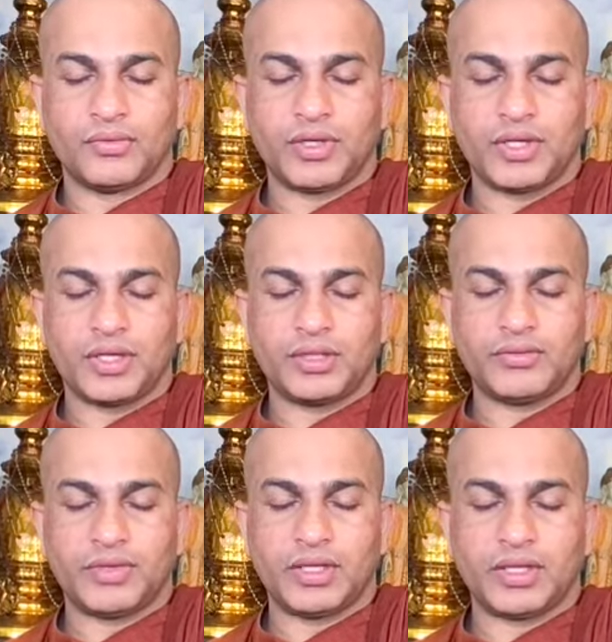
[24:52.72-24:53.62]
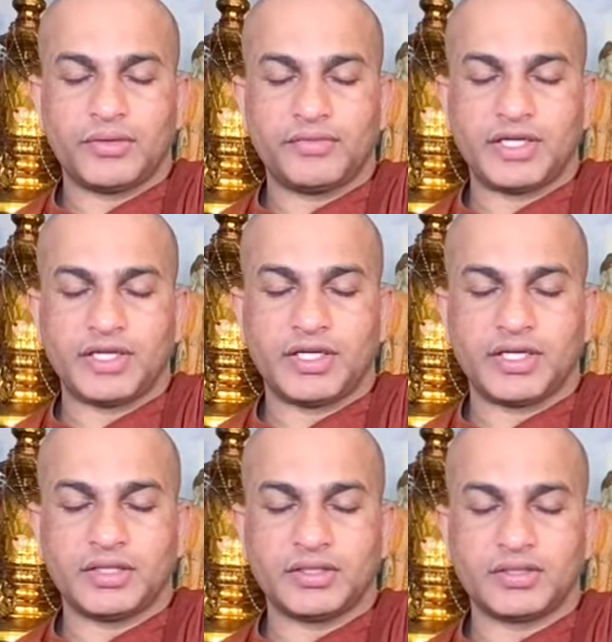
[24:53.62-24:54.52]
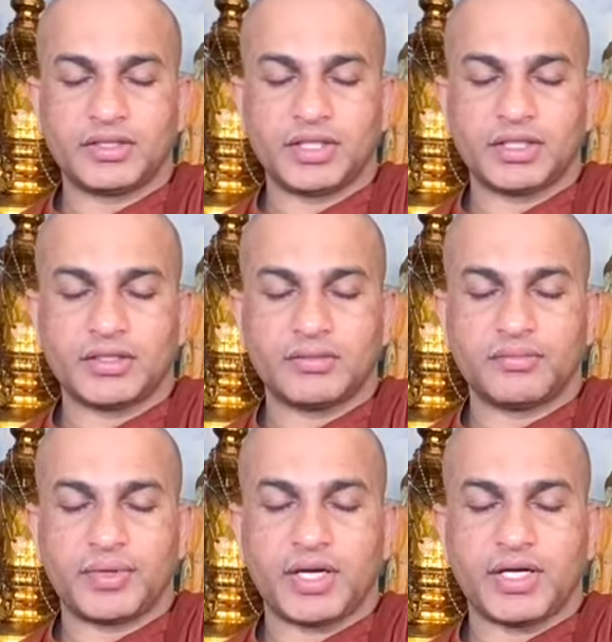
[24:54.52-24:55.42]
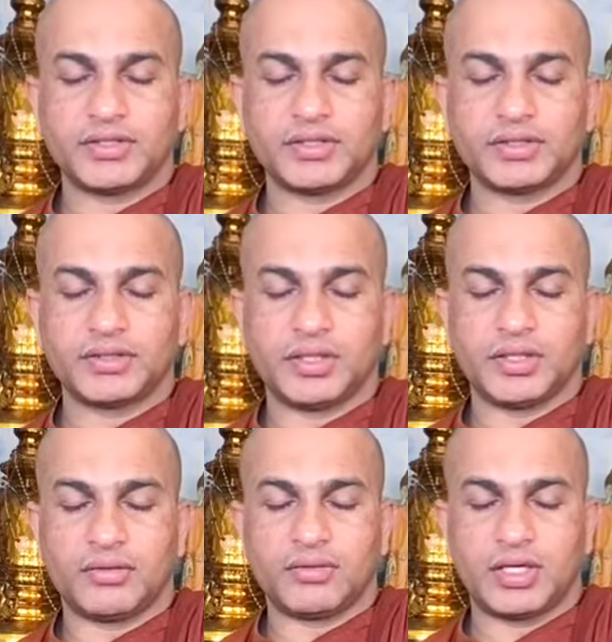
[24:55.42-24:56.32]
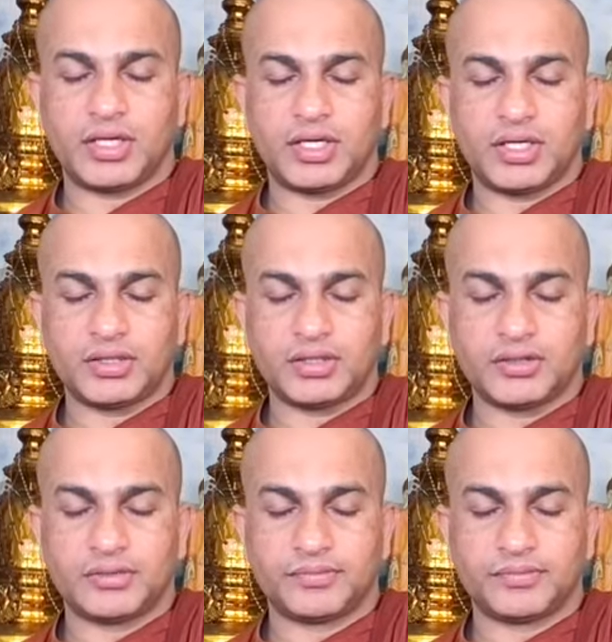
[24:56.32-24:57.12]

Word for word: we cultivate loving kindness and compassion in our heart